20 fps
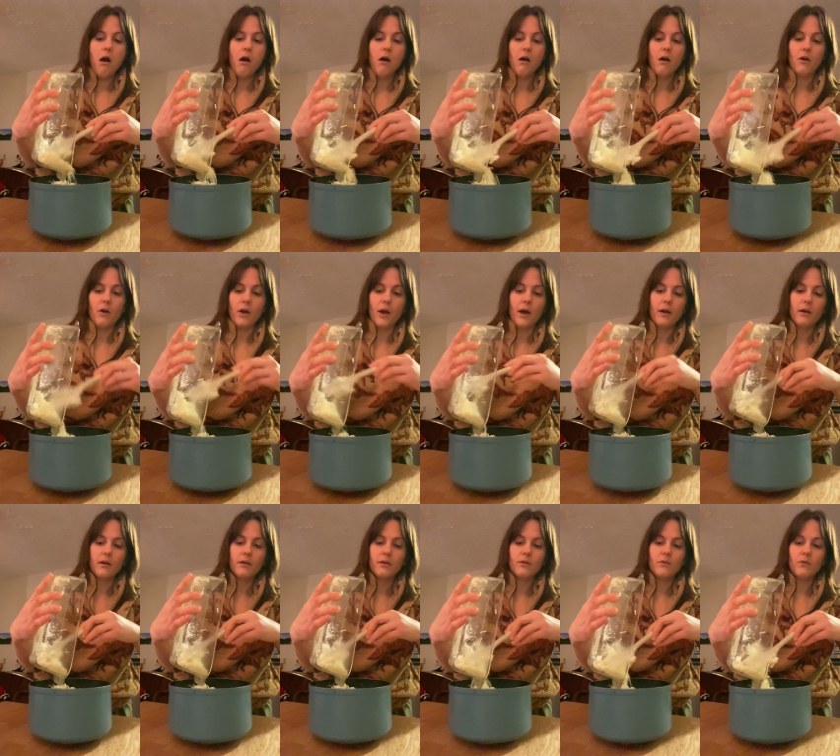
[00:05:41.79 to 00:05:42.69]
Okay,
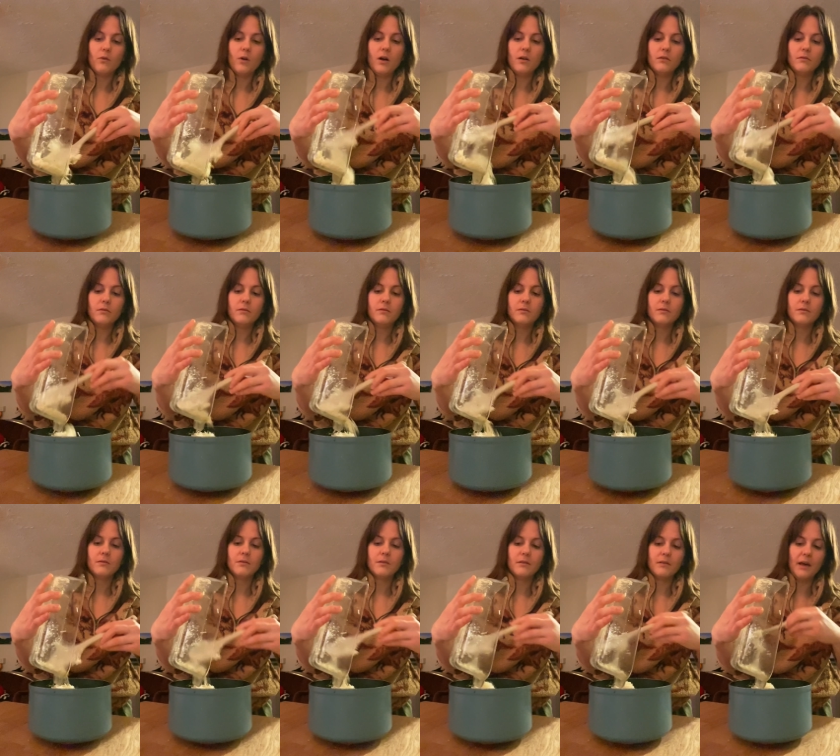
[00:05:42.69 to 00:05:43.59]
well,
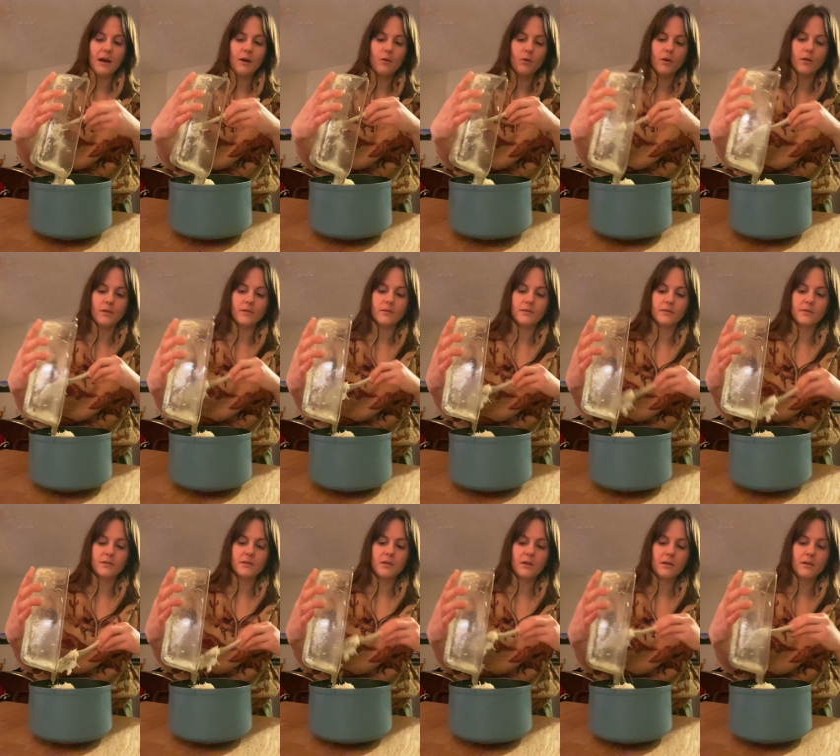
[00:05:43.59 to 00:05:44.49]
that
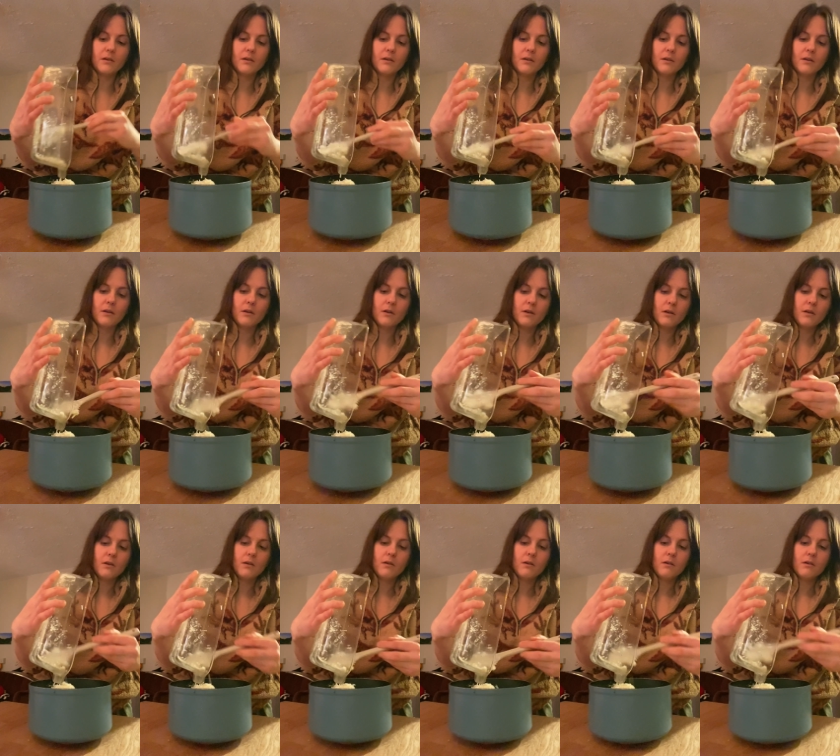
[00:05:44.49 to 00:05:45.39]
was,
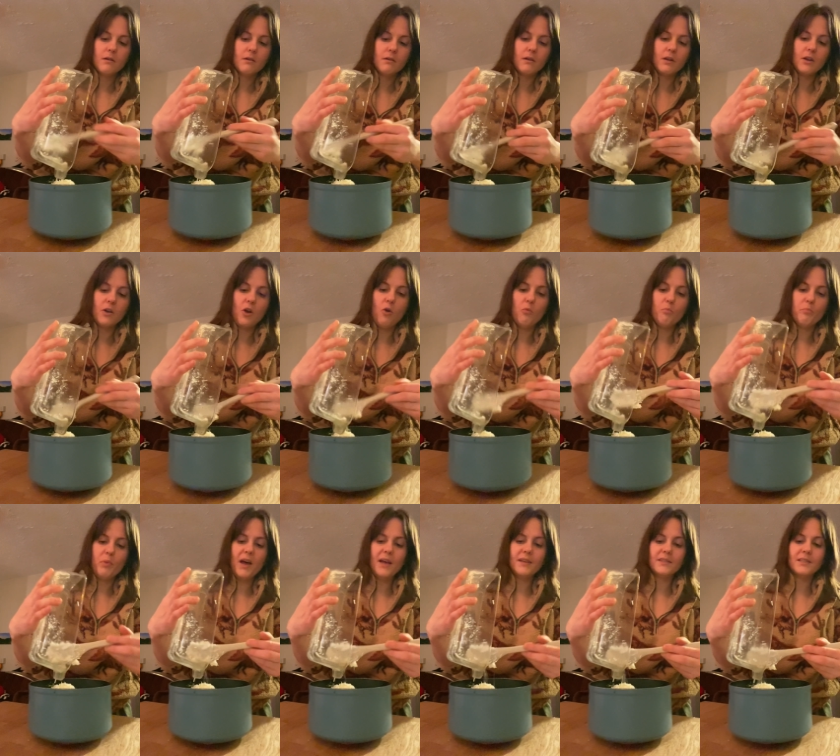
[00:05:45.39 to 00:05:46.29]
you know,
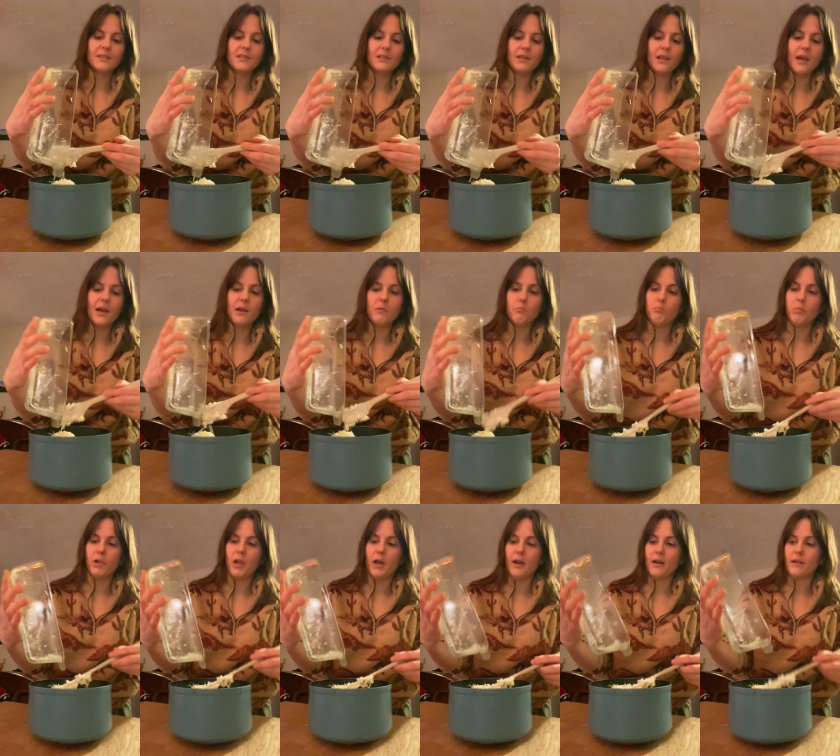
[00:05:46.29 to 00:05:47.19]
best laid
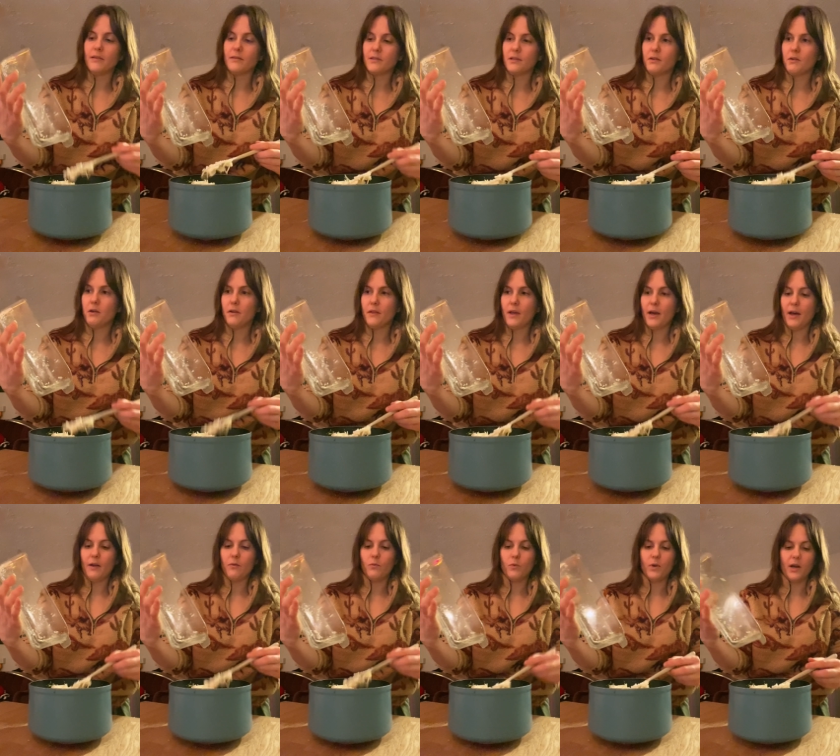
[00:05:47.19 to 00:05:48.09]
plans and all
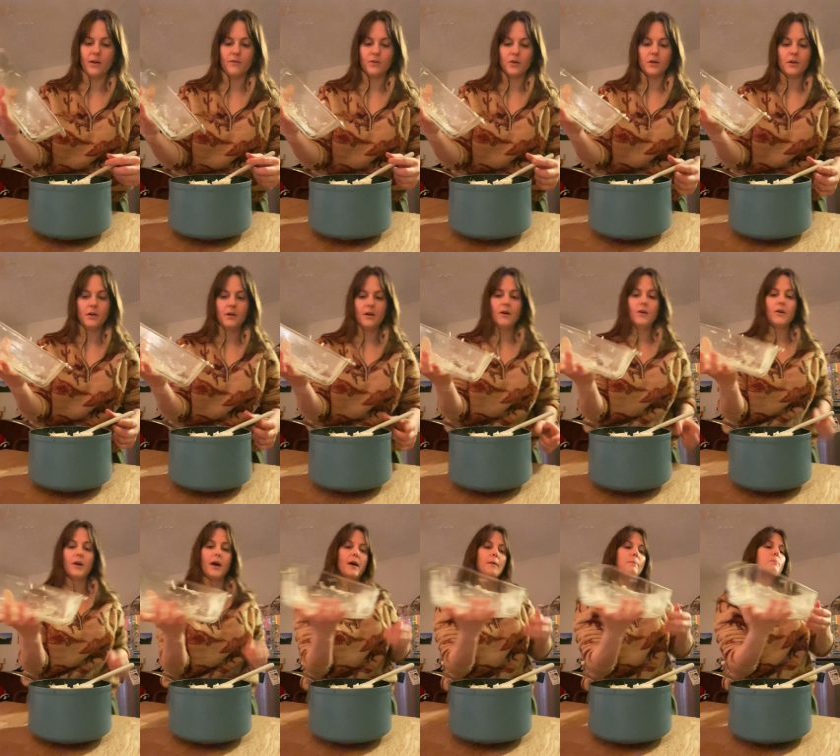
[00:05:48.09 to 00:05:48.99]
that, whatever.
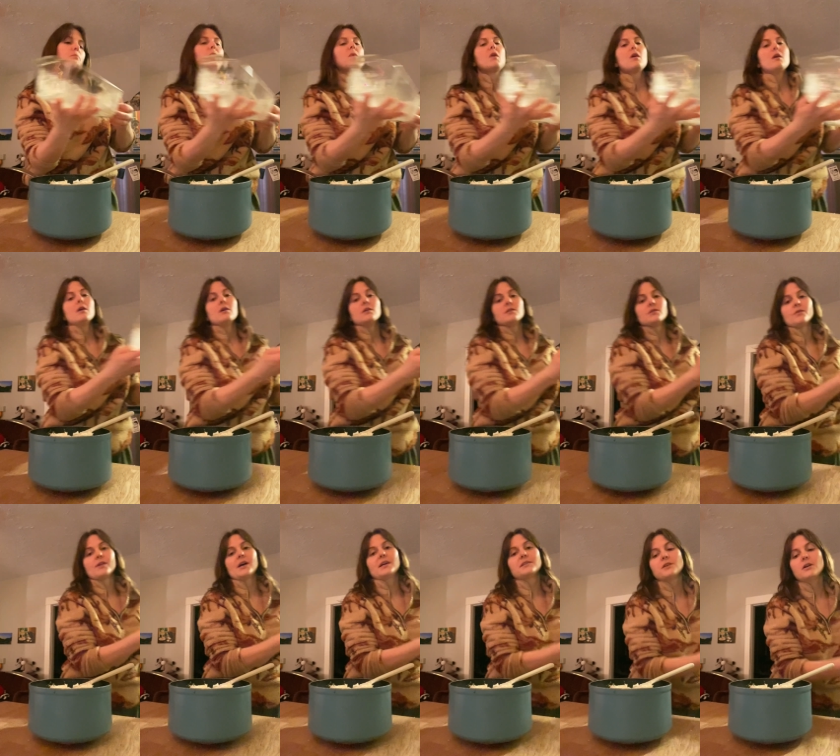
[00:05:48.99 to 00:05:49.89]
Okay, so
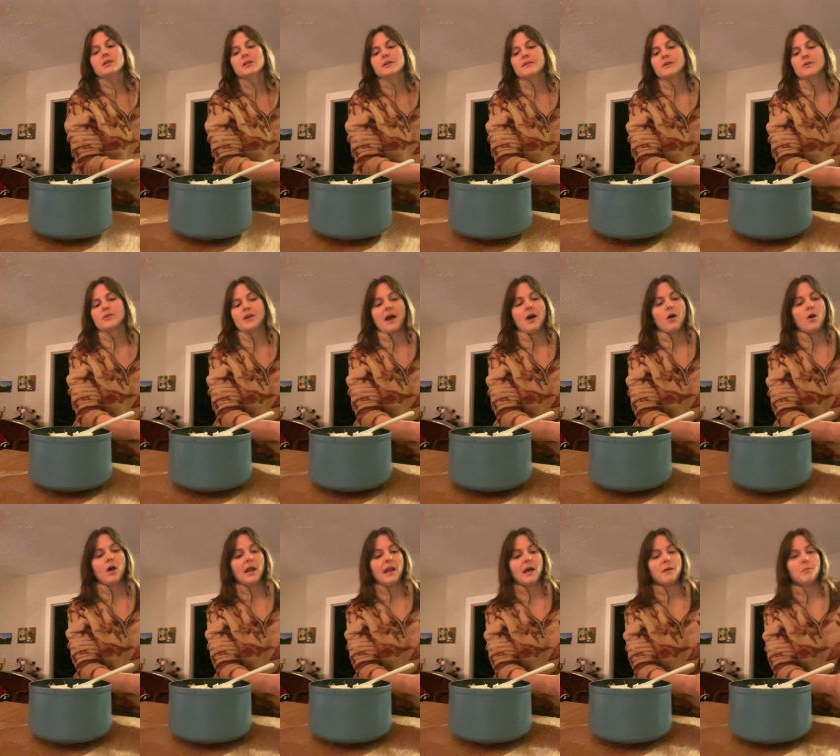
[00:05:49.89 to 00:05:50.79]
that's all in there now,
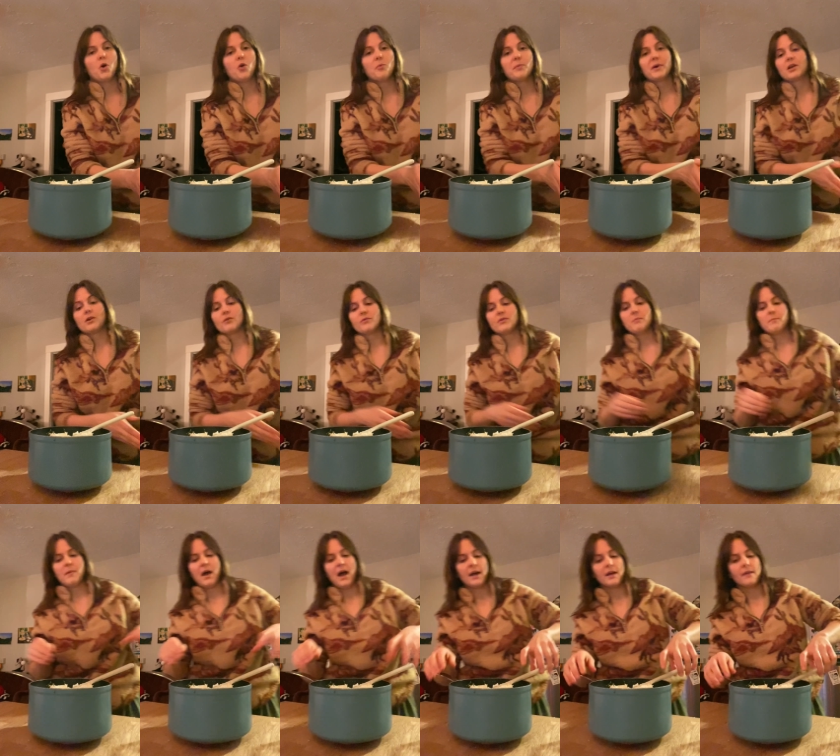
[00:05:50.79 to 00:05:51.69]
and I'm hoping it'll fit
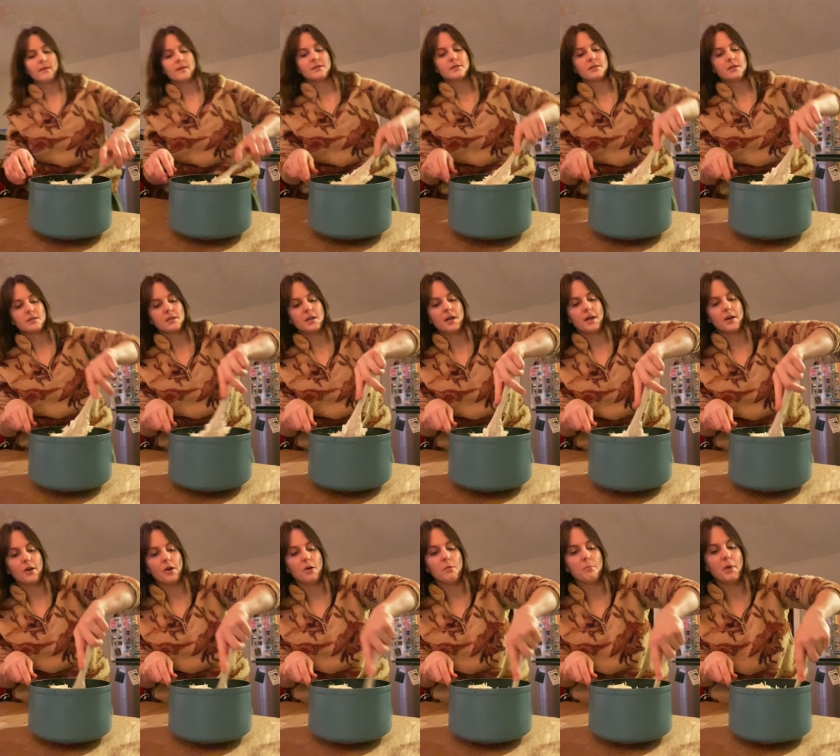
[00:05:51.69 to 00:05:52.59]
back in this
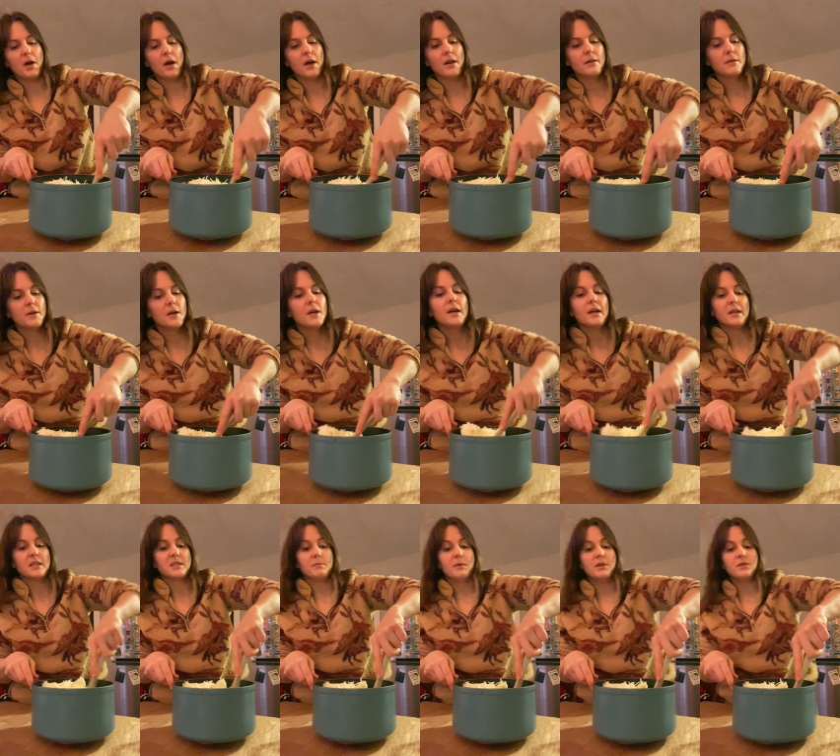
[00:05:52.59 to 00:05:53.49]
container, but it
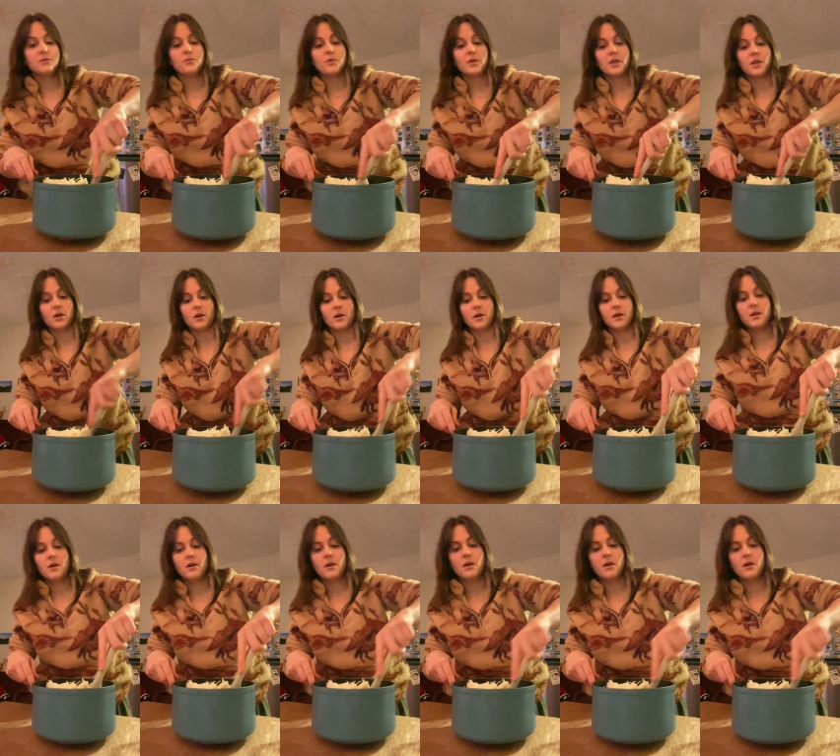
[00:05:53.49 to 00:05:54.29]
smells really good.